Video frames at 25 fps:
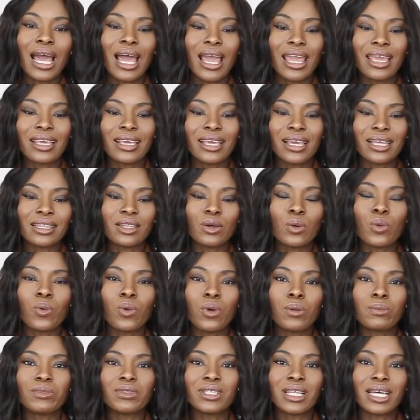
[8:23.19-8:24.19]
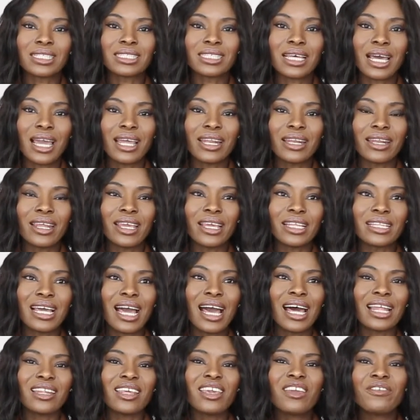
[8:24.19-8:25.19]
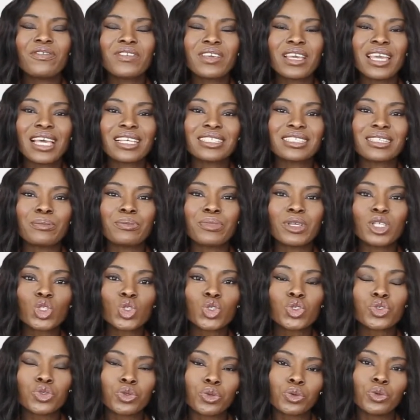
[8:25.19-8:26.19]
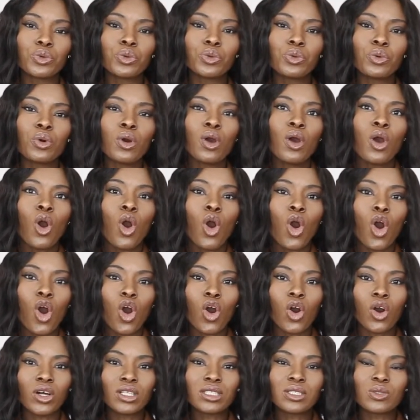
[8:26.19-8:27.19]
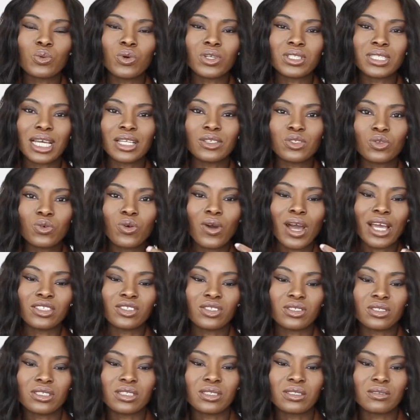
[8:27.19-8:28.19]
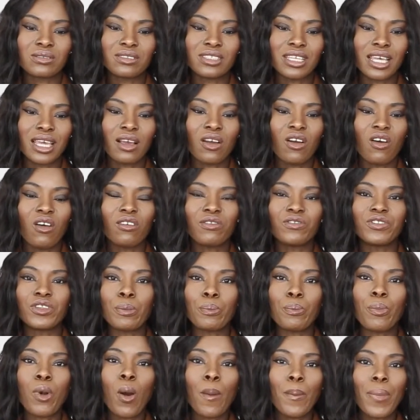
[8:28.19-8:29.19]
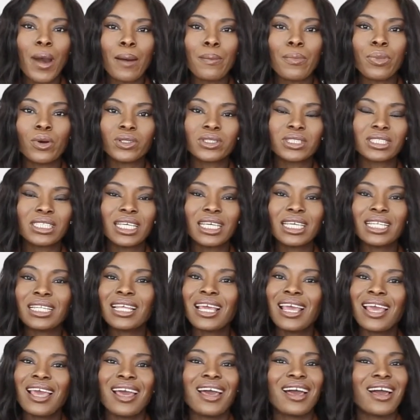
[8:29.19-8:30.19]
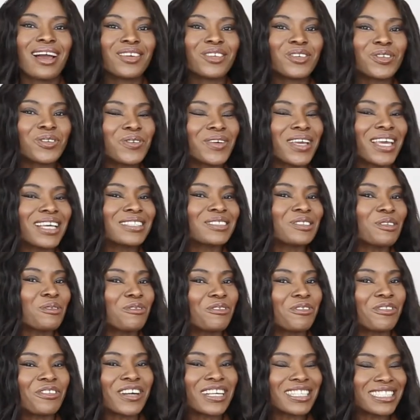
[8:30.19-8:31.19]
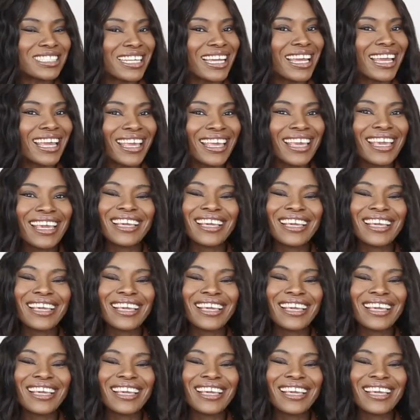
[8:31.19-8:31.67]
I get the warmth that I need. And if it gets a bit too hot, what I do, I just take off the popper button and you could get some fresh air in.